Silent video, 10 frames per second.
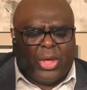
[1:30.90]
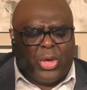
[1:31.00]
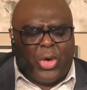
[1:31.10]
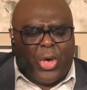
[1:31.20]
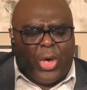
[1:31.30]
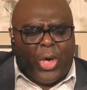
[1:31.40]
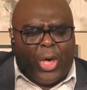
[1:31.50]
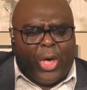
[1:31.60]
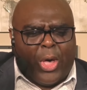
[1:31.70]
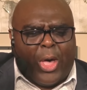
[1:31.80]

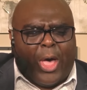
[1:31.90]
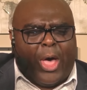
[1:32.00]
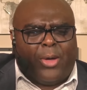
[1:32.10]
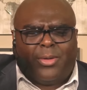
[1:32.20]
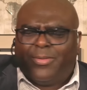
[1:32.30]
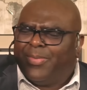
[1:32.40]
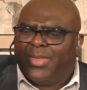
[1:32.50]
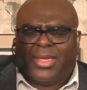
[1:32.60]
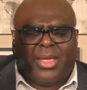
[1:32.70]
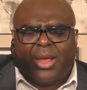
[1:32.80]
oh,
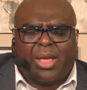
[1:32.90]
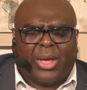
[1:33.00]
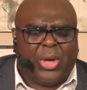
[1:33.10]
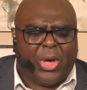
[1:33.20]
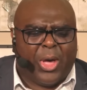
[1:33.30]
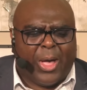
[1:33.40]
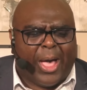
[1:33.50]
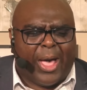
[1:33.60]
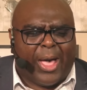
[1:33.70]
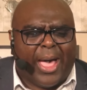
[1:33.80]

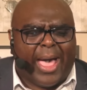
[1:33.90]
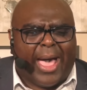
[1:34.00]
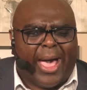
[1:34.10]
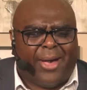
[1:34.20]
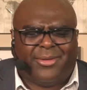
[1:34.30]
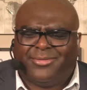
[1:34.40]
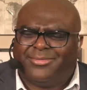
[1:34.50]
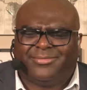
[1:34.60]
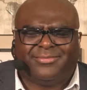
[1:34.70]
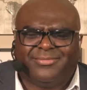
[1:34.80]
oh,
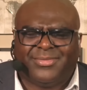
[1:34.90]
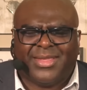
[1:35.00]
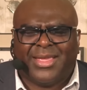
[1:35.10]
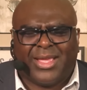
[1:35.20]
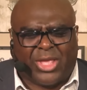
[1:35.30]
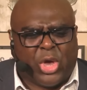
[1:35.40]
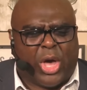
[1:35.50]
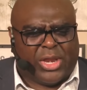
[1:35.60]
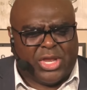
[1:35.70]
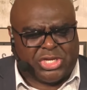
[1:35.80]

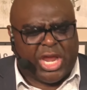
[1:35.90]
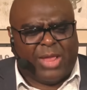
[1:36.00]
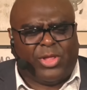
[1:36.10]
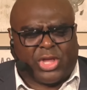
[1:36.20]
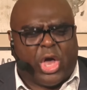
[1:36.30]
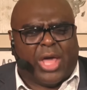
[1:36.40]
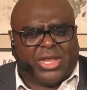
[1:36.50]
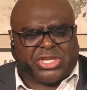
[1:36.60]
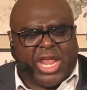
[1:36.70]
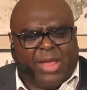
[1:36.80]
God is able. God
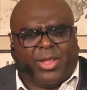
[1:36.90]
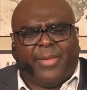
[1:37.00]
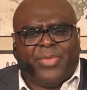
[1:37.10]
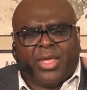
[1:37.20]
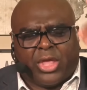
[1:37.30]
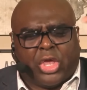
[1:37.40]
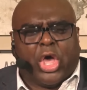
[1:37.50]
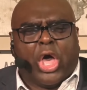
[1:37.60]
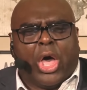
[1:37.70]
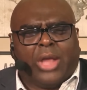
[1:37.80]
is able.
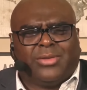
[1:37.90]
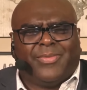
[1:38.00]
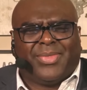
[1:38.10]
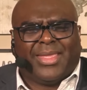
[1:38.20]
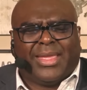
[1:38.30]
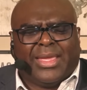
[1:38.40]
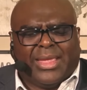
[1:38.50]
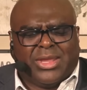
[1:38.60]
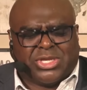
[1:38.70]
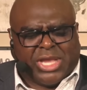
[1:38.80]
God
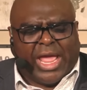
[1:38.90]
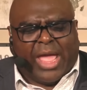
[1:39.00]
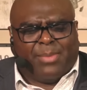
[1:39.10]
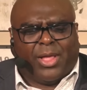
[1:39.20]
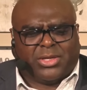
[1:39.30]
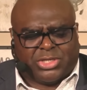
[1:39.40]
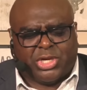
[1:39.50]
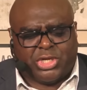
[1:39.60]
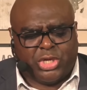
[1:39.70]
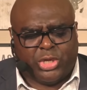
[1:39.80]
is able to
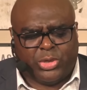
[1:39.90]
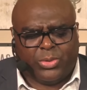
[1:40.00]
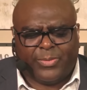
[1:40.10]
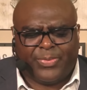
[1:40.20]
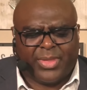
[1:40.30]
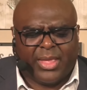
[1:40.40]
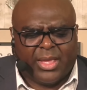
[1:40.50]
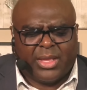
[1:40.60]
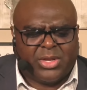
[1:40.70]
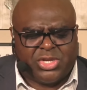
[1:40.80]
do
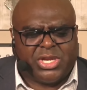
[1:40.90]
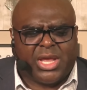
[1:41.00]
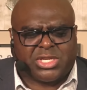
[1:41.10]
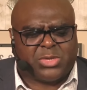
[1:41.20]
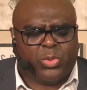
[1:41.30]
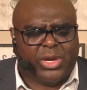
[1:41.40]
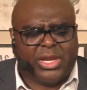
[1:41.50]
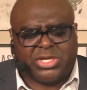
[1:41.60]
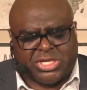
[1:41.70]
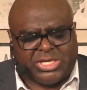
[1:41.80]
just what
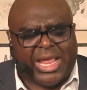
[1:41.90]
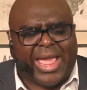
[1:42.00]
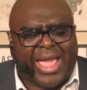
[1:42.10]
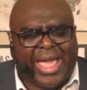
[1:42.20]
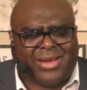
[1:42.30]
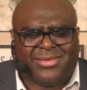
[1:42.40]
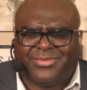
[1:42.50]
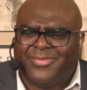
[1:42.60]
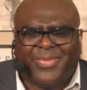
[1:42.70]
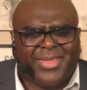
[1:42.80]
he said
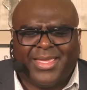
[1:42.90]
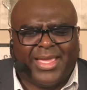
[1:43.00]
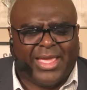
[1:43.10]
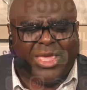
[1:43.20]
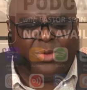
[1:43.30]
he